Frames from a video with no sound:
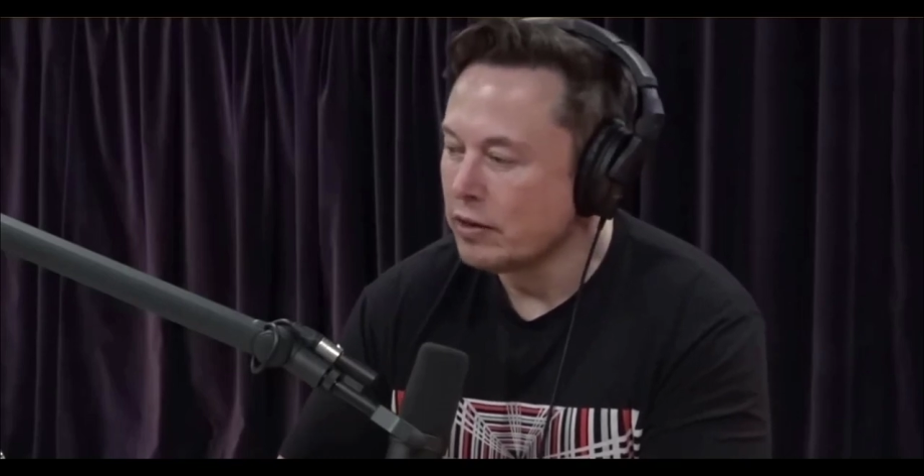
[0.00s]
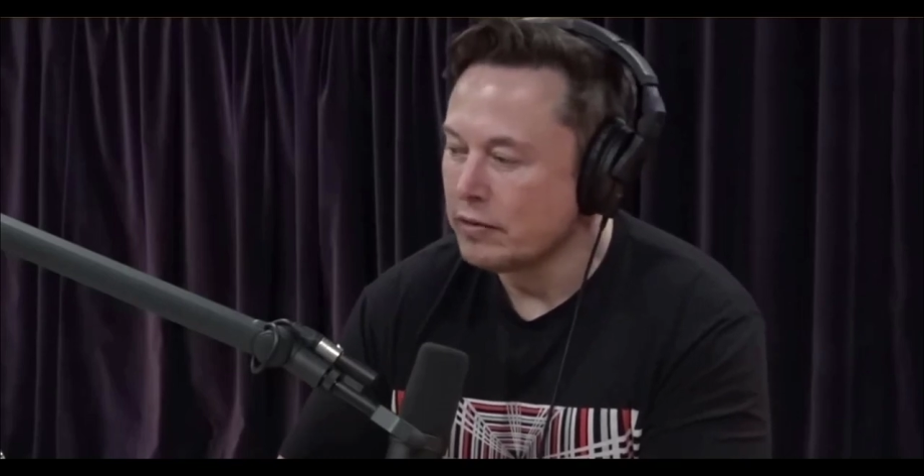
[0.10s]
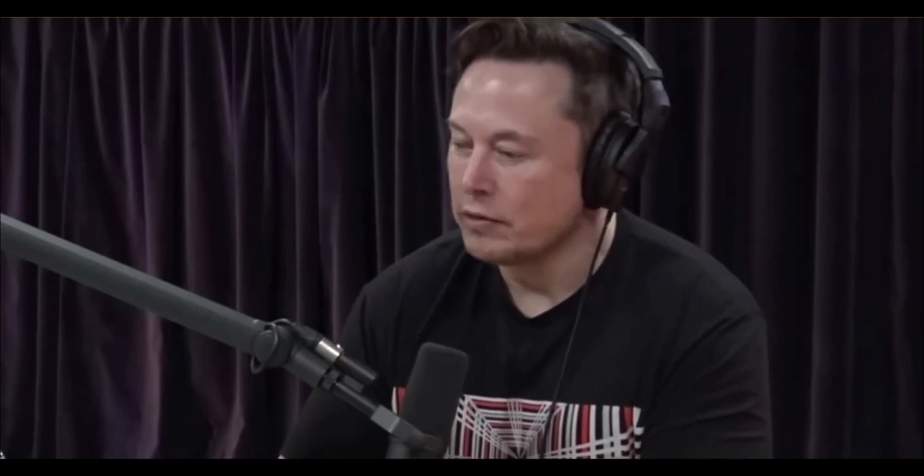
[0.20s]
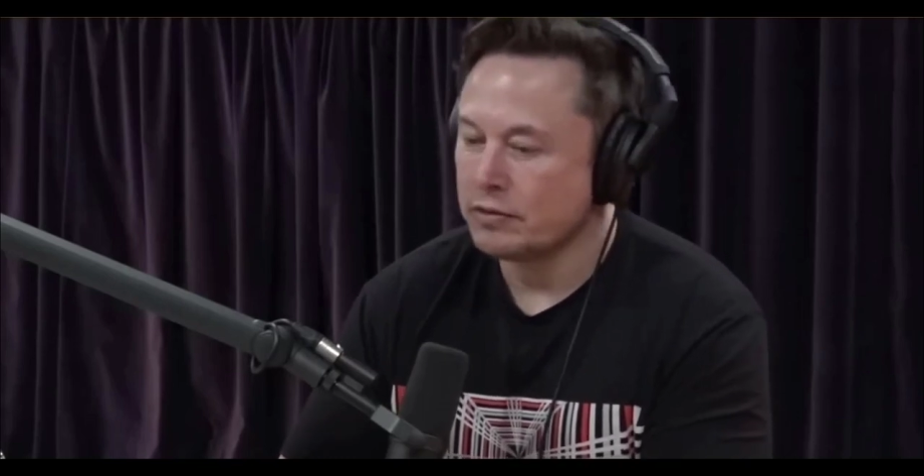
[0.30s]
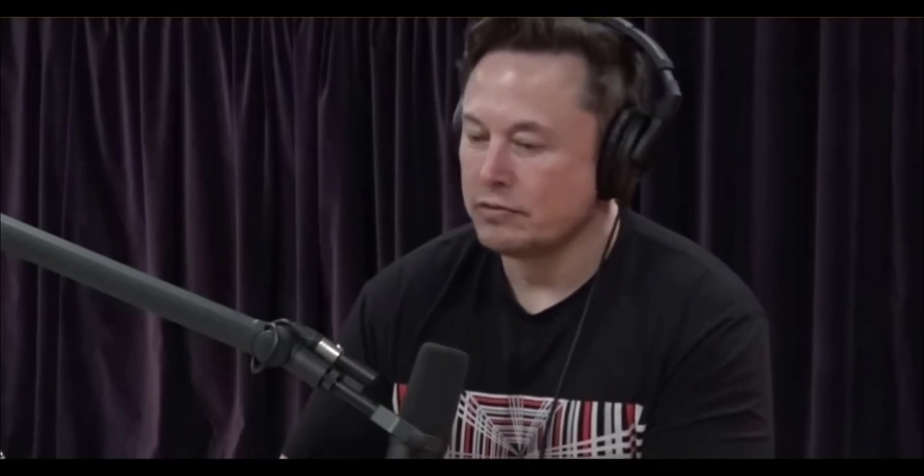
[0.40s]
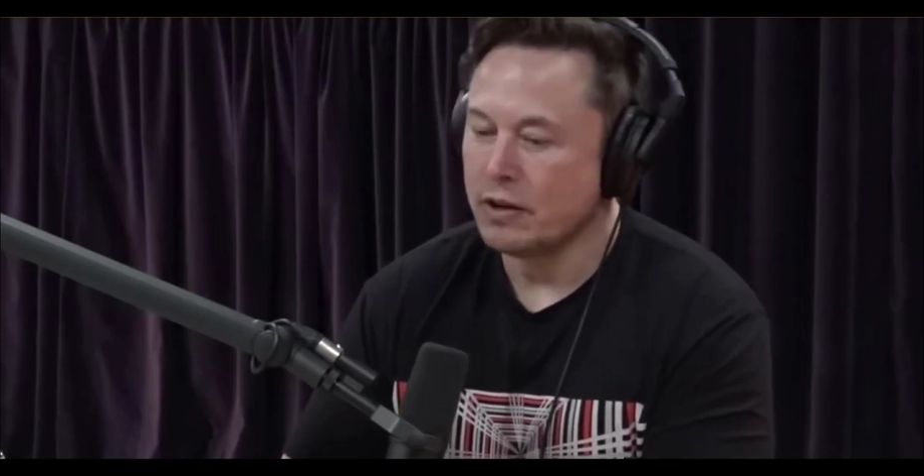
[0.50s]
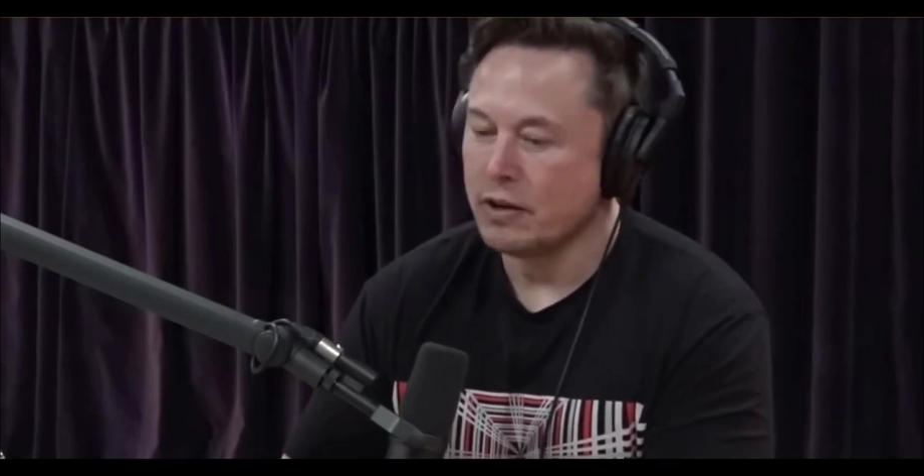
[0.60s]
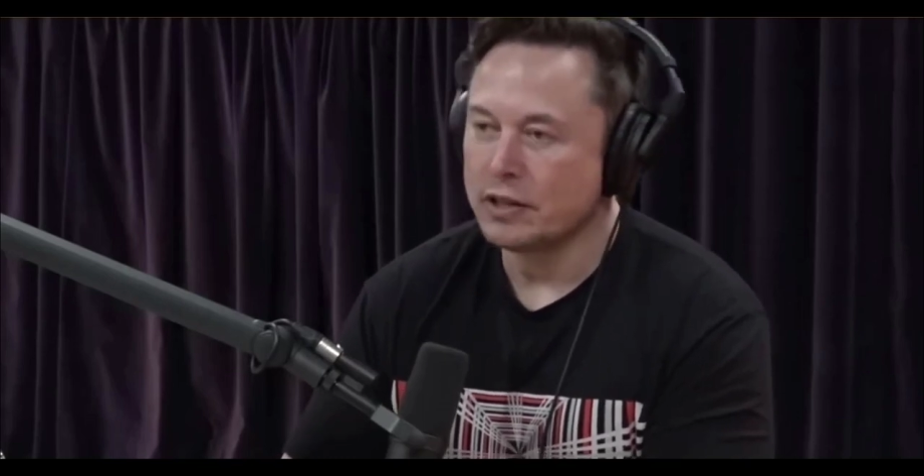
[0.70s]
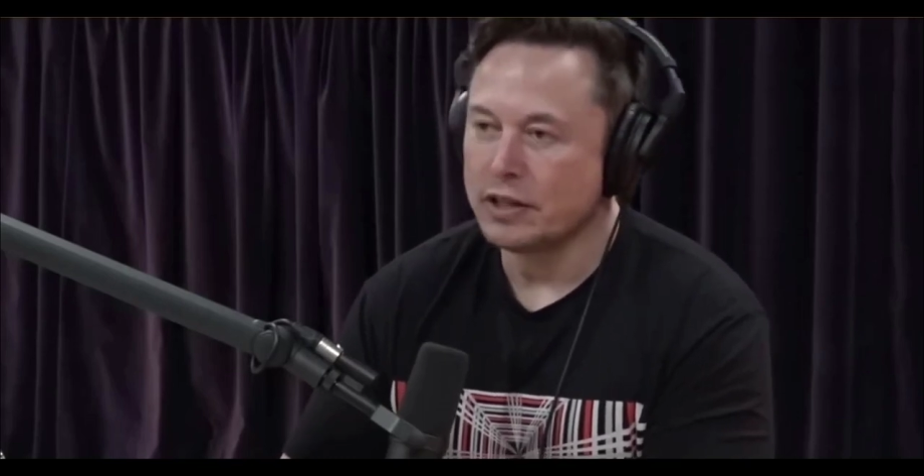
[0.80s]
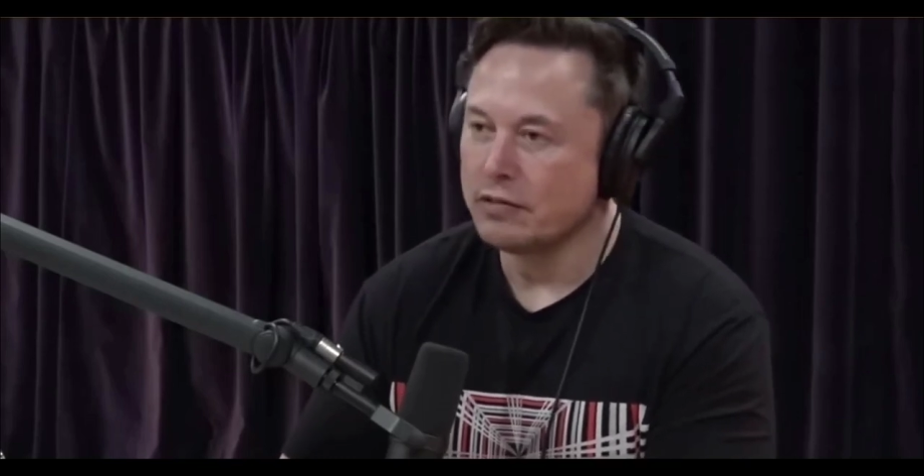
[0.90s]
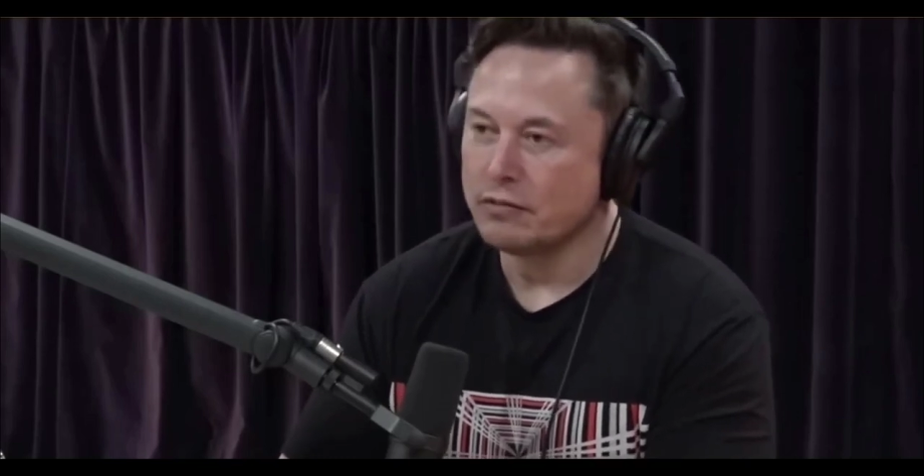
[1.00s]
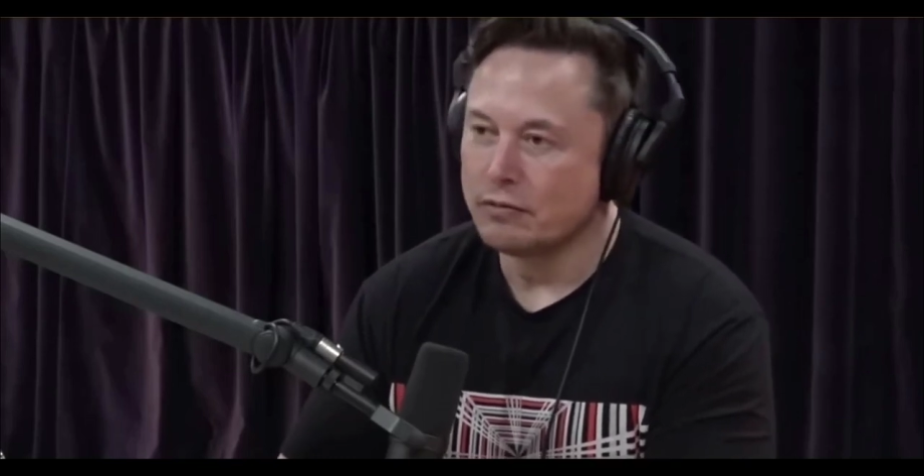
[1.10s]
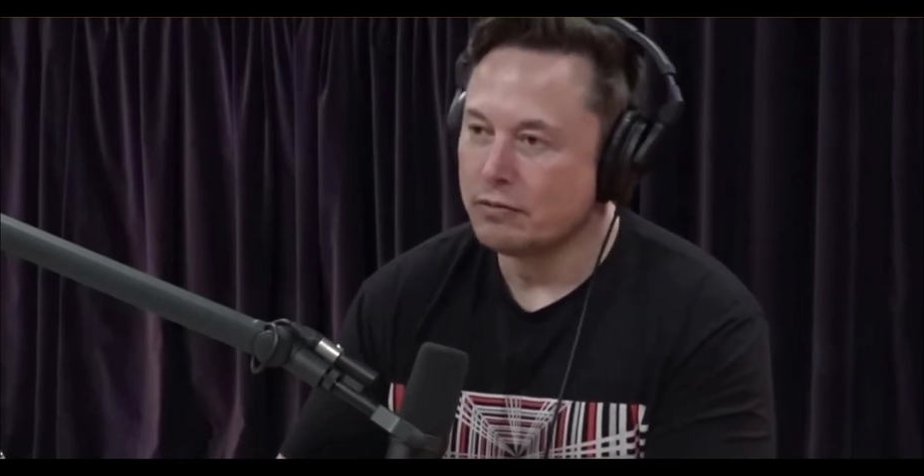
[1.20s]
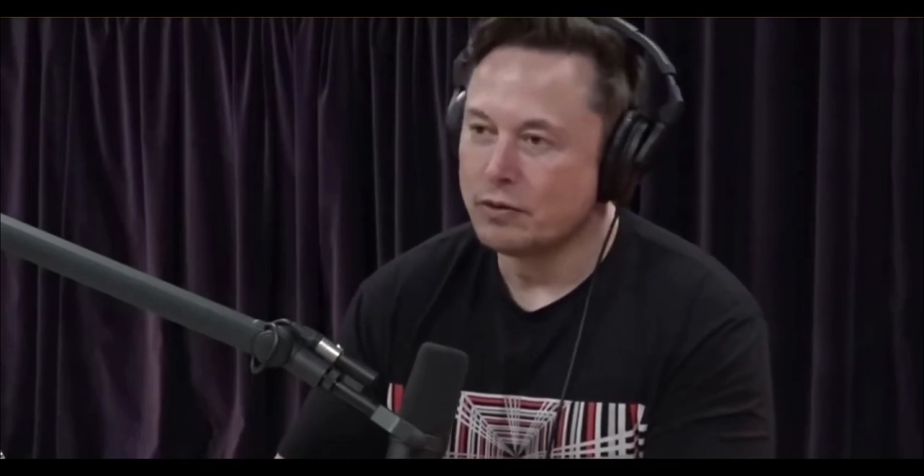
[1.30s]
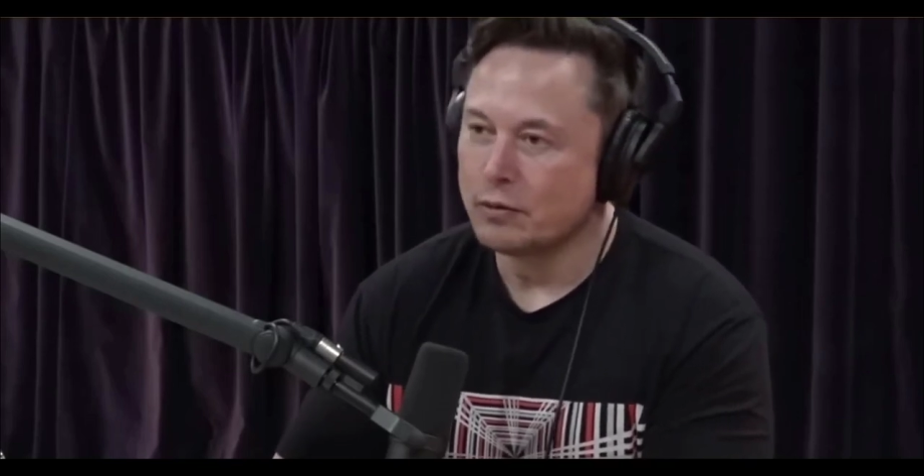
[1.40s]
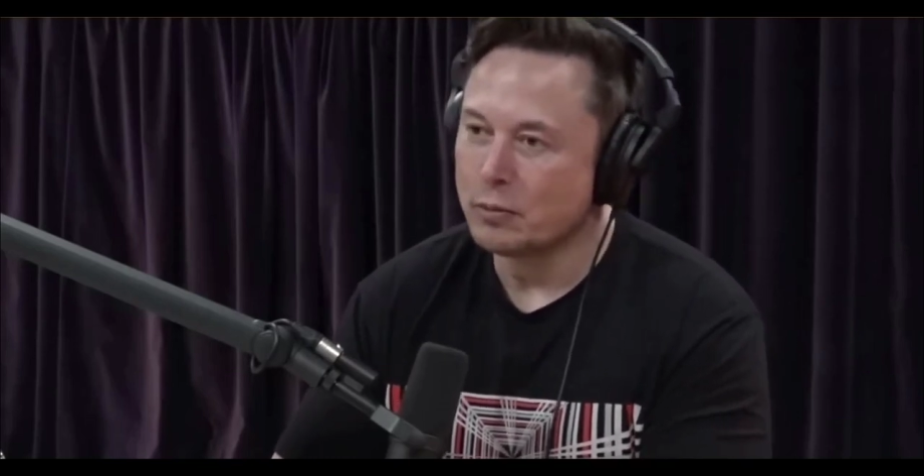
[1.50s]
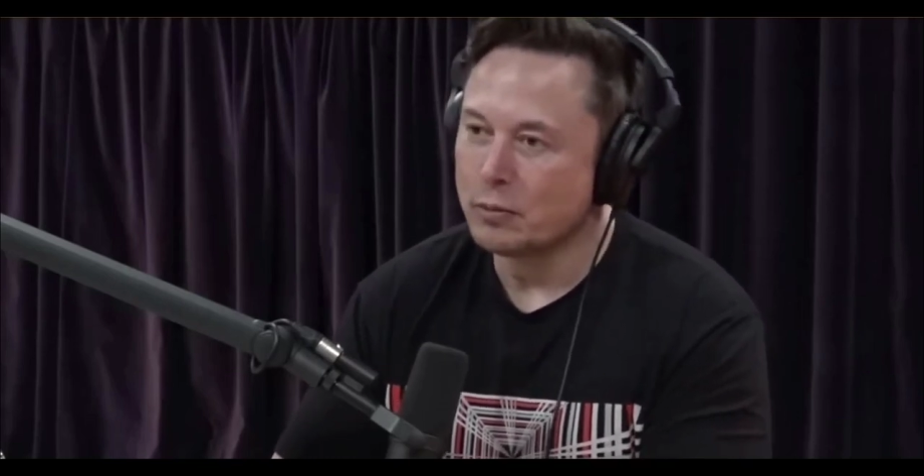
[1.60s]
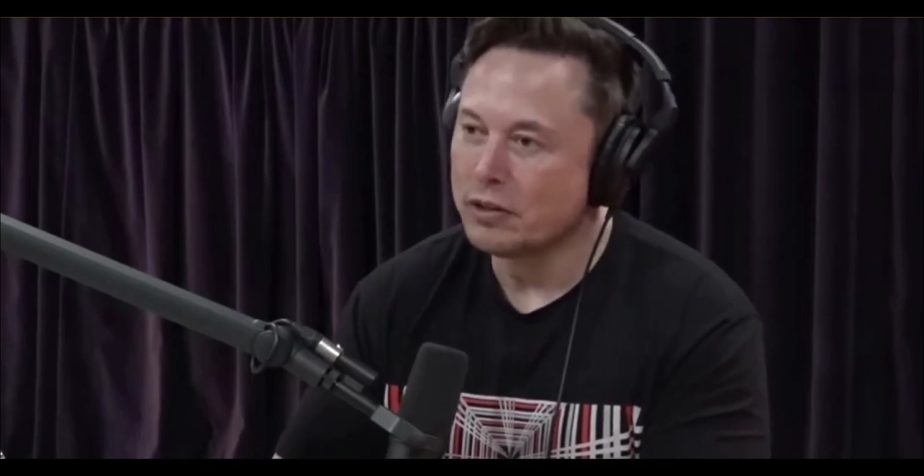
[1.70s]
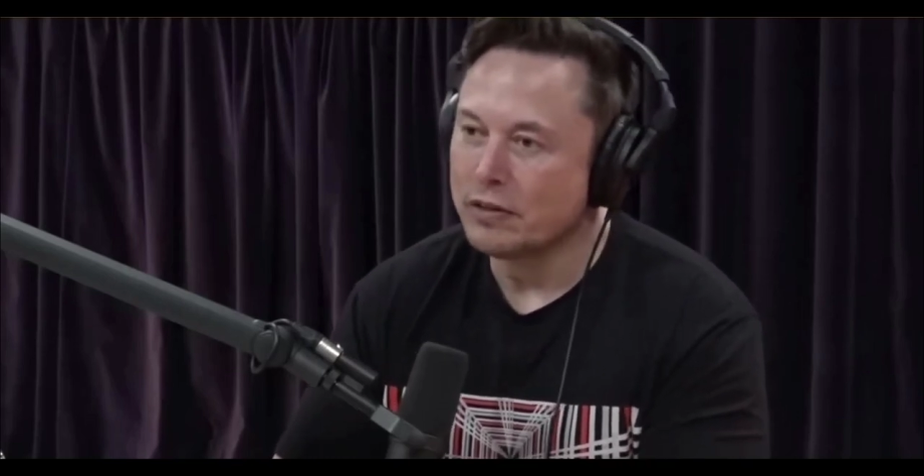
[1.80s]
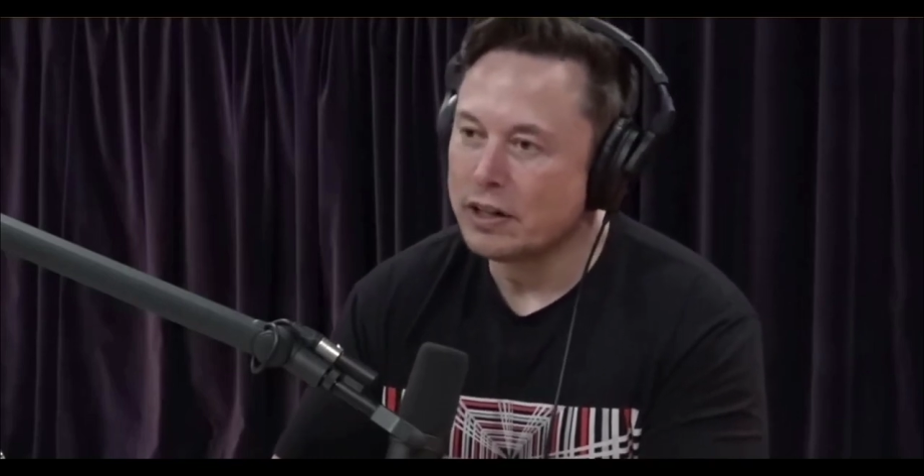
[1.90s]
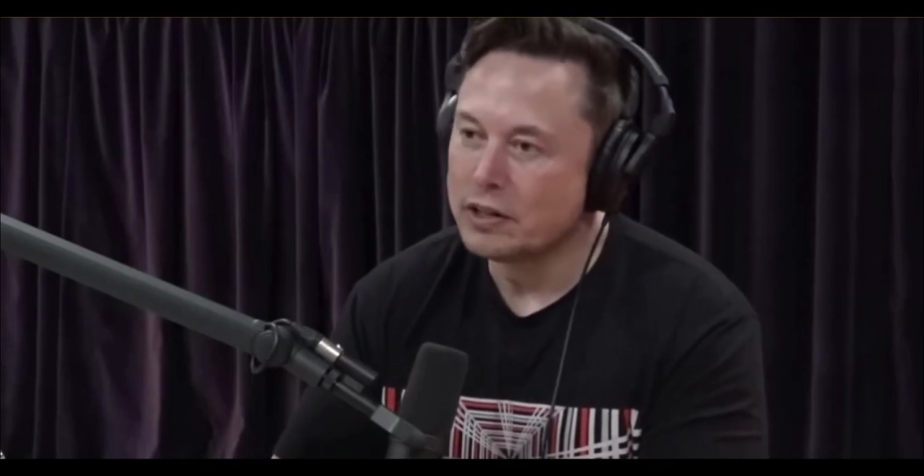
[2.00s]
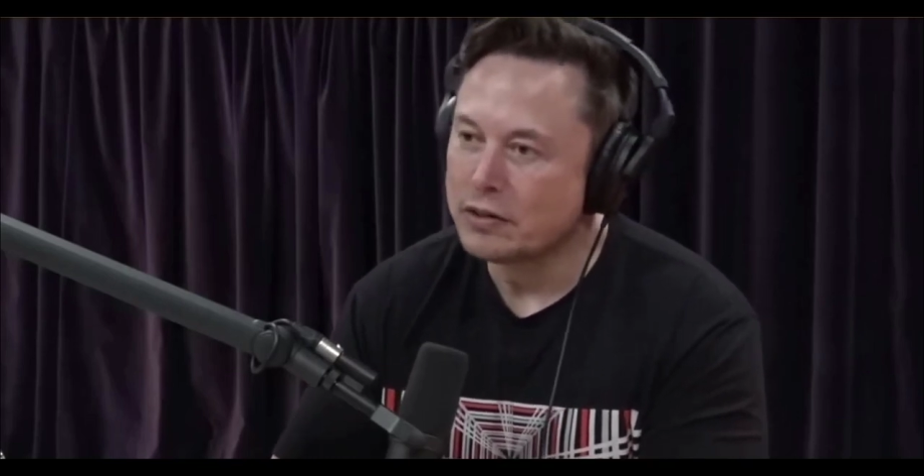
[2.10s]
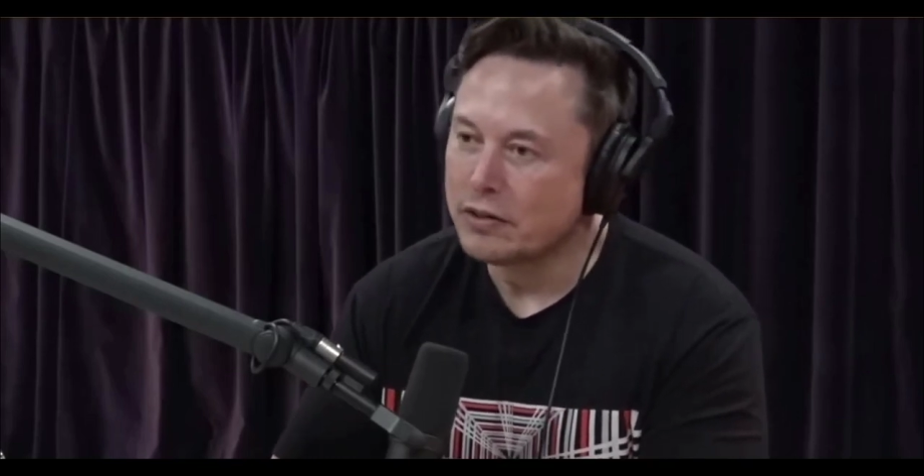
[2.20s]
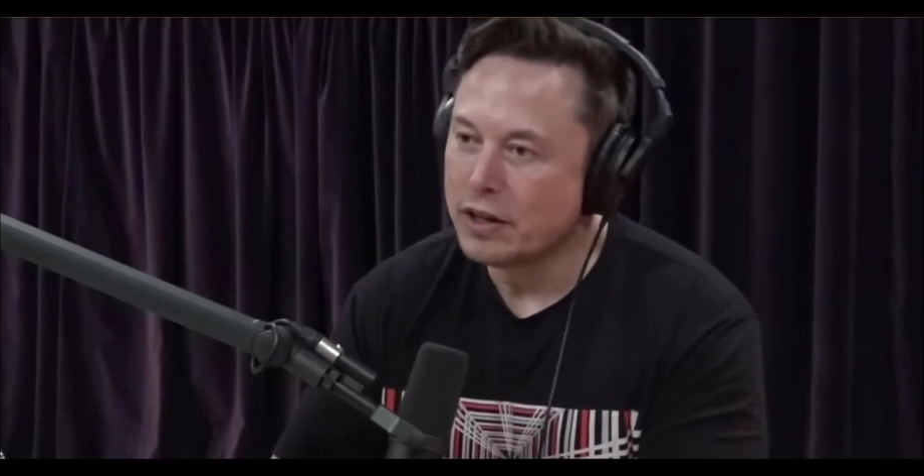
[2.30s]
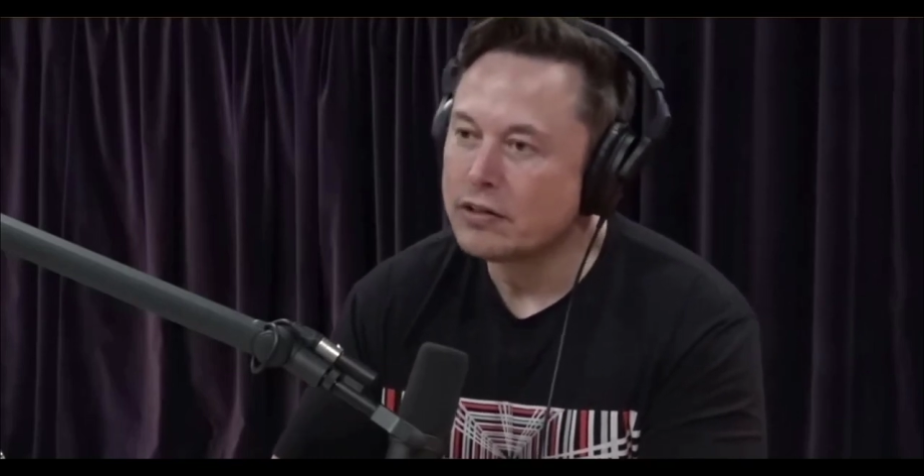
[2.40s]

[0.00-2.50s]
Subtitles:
it's obviously a complete violation of rights.